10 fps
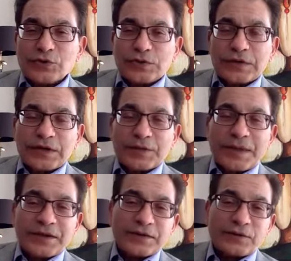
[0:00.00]
used to think
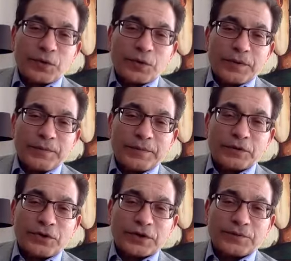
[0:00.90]
it mattered what
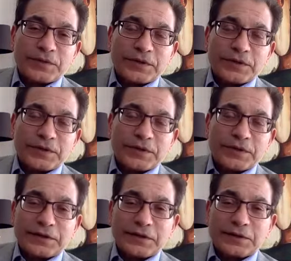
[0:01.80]
people thought, but
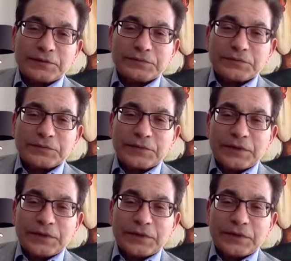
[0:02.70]
then